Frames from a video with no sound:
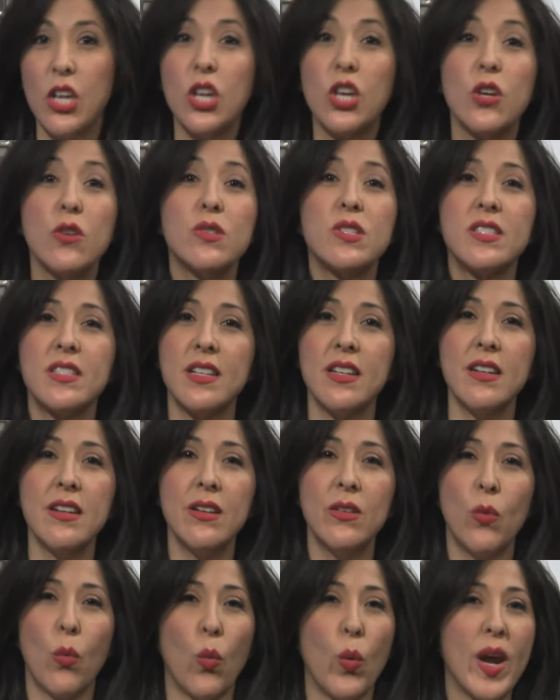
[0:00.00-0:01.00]
Houston,
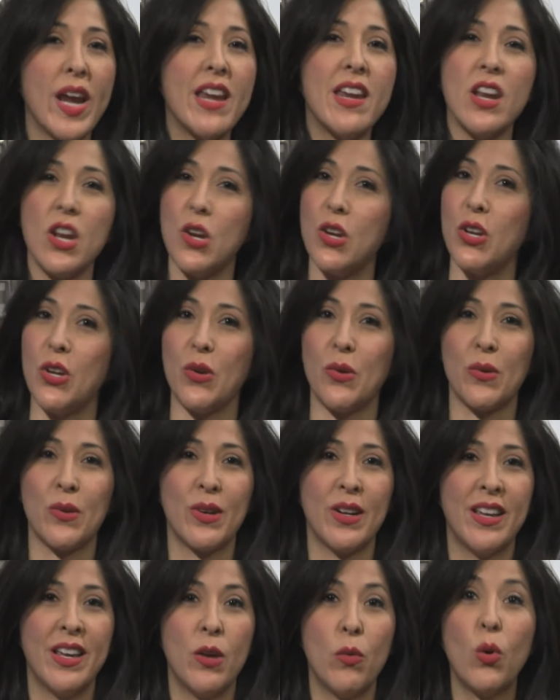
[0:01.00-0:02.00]
we need you.
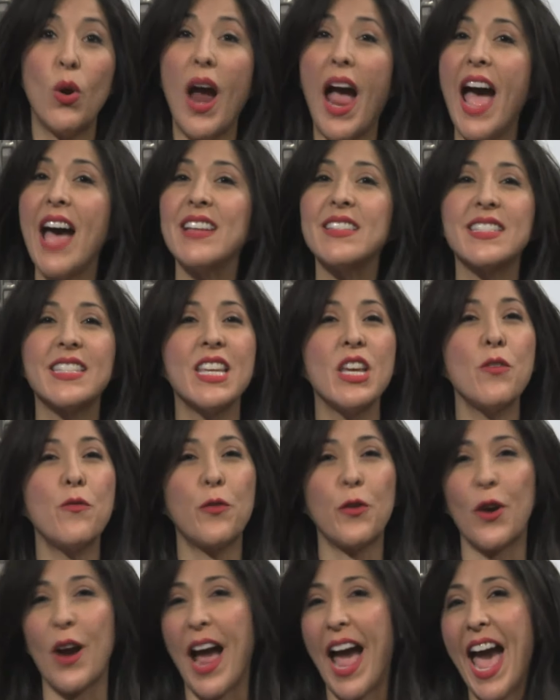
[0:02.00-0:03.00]
We're asking
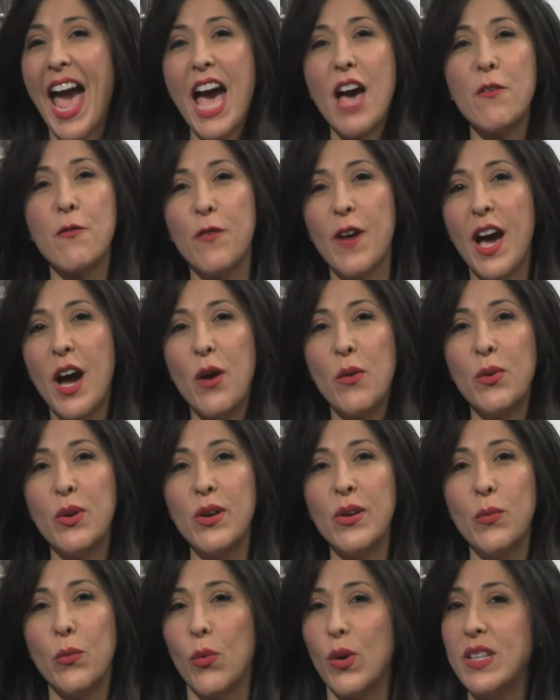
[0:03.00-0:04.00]
for a half hour
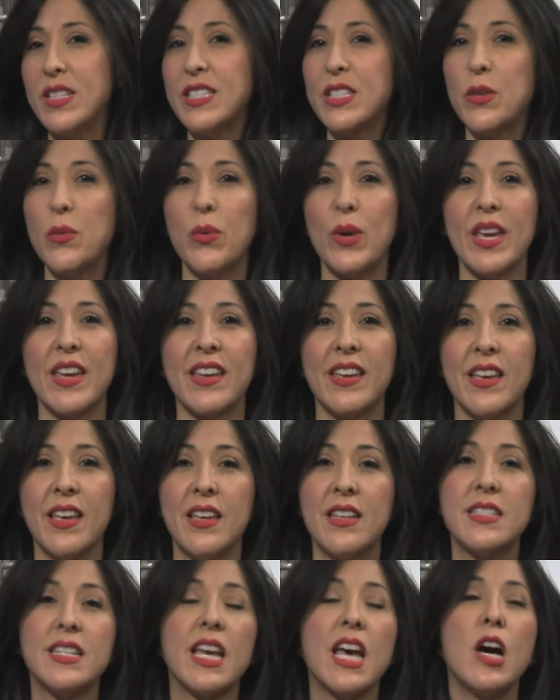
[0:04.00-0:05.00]
once a week
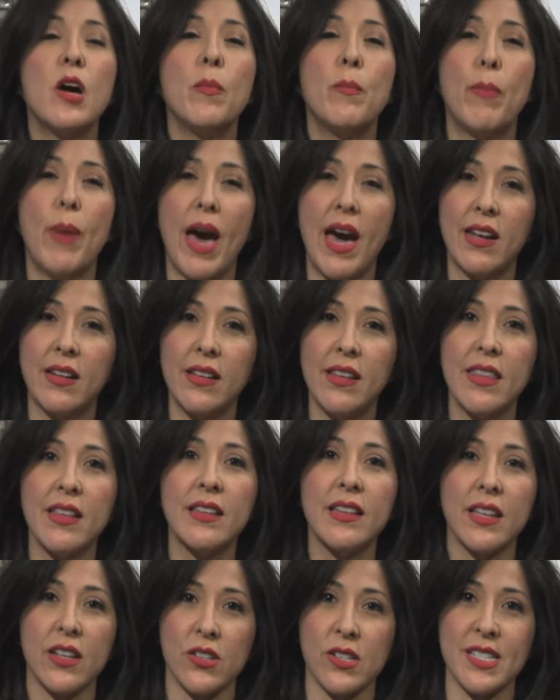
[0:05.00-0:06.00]
to help battle the
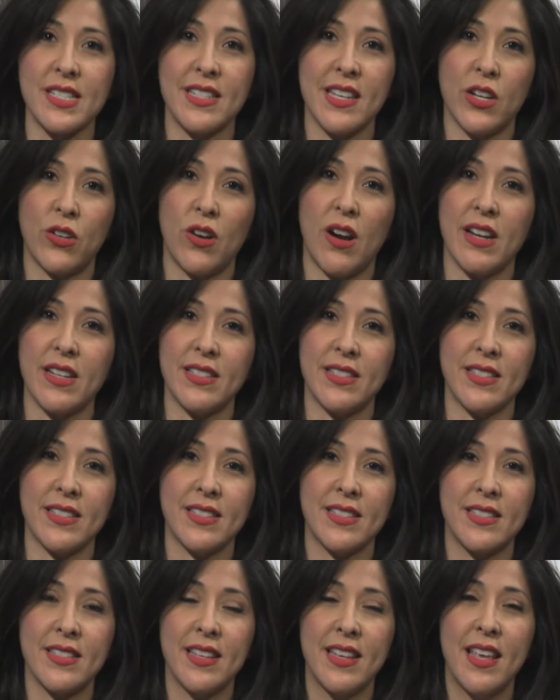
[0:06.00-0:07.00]
literacy
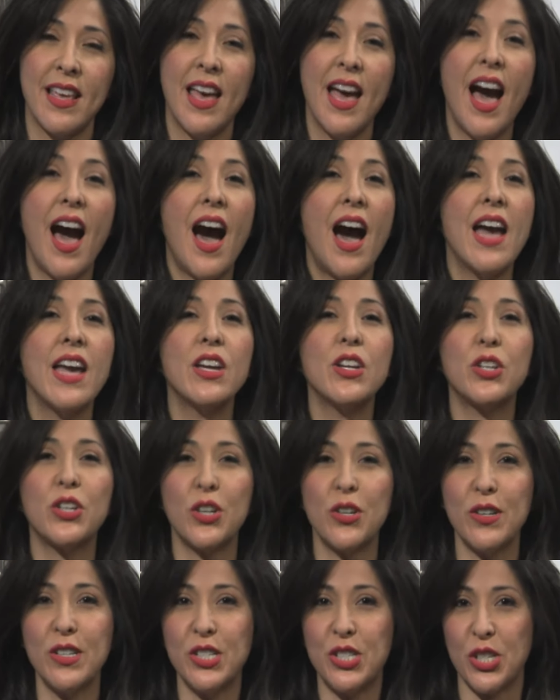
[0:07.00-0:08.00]
crisis. I
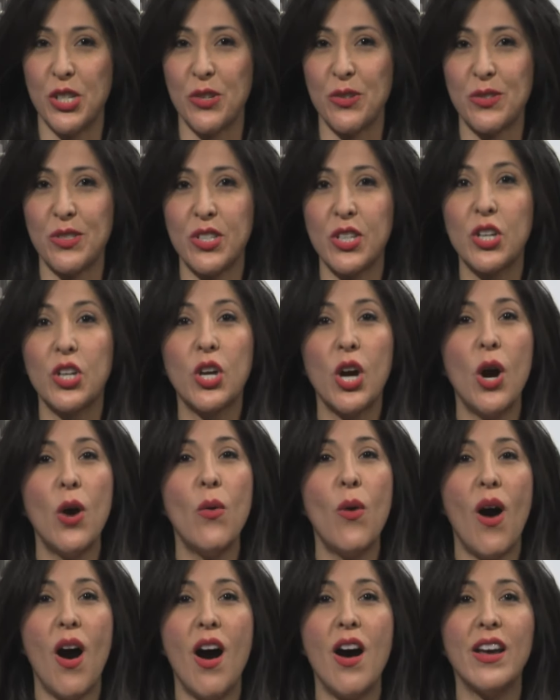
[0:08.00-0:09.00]
encourage you to
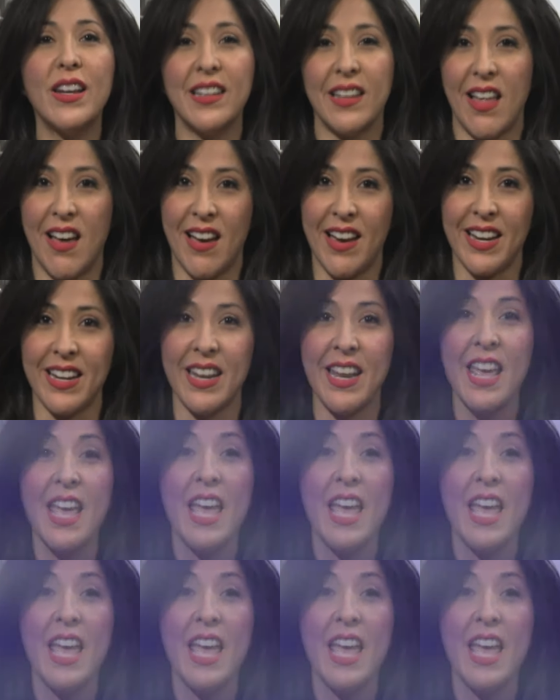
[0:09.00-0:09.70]
go online